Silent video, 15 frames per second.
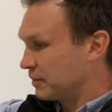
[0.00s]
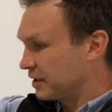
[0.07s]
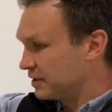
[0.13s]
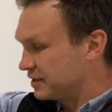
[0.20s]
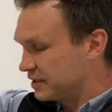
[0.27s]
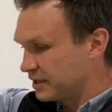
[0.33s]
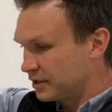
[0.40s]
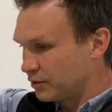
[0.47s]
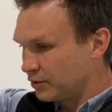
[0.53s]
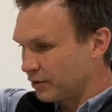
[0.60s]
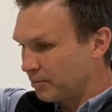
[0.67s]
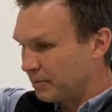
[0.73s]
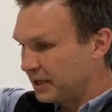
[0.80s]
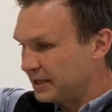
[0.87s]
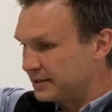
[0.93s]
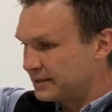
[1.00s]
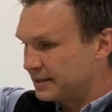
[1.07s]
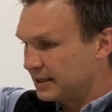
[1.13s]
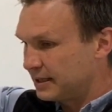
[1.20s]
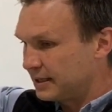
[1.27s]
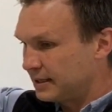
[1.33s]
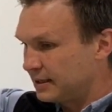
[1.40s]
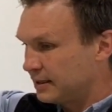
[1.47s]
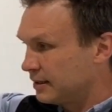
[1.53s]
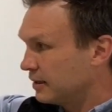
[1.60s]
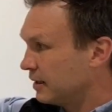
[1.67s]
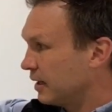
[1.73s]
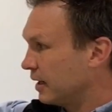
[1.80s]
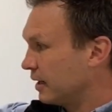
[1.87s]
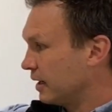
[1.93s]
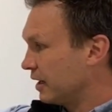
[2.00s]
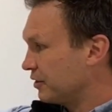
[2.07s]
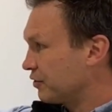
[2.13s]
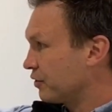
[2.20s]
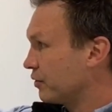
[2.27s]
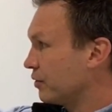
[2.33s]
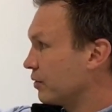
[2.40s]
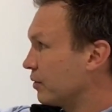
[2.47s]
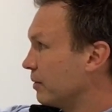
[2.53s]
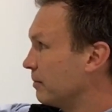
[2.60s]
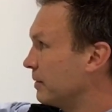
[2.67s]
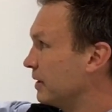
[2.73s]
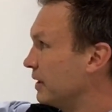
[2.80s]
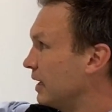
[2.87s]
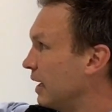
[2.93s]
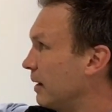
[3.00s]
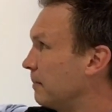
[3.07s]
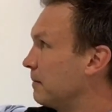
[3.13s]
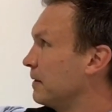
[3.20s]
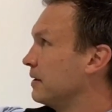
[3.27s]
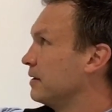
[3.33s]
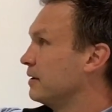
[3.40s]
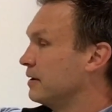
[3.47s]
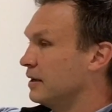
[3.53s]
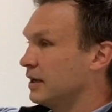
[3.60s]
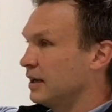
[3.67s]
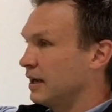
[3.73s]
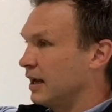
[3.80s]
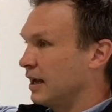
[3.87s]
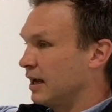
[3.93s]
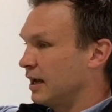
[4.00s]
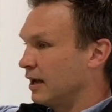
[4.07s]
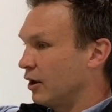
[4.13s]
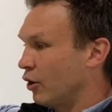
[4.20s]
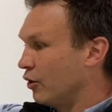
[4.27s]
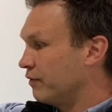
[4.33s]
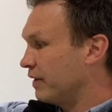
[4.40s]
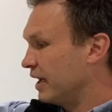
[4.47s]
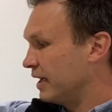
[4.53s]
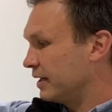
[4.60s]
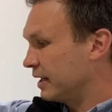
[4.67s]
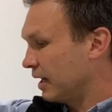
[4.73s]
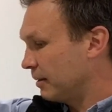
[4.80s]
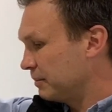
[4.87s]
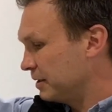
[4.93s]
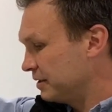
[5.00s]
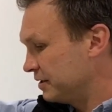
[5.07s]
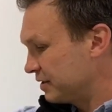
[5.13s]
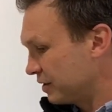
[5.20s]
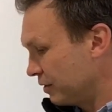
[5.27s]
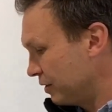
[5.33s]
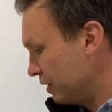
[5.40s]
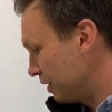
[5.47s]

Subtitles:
conceal all the PC and electrical equipment up in overhead cupboards, so you